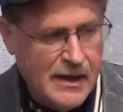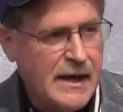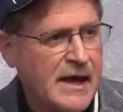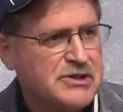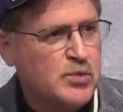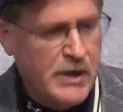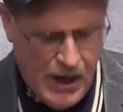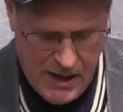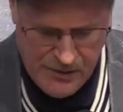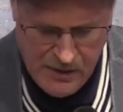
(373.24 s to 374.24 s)
Next, we
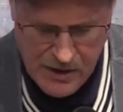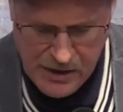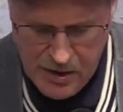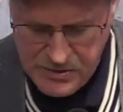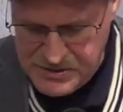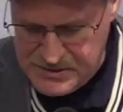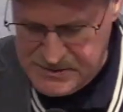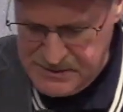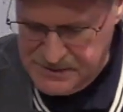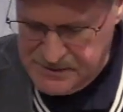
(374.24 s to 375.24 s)
honor our
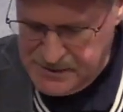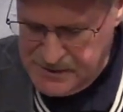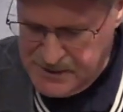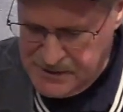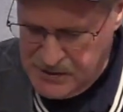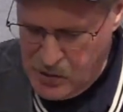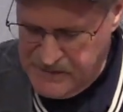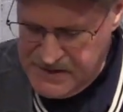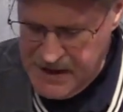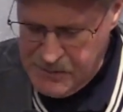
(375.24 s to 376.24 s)
coaches who
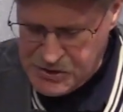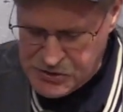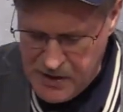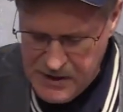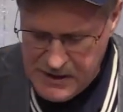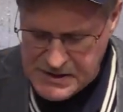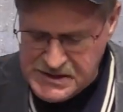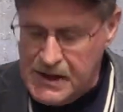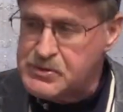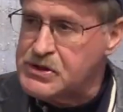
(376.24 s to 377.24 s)
have demonstrated
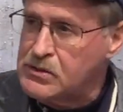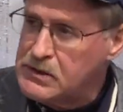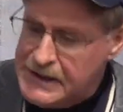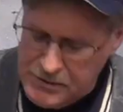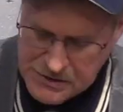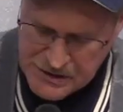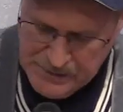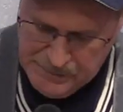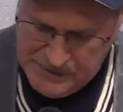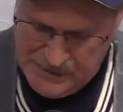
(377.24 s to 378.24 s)
exceptional leadership,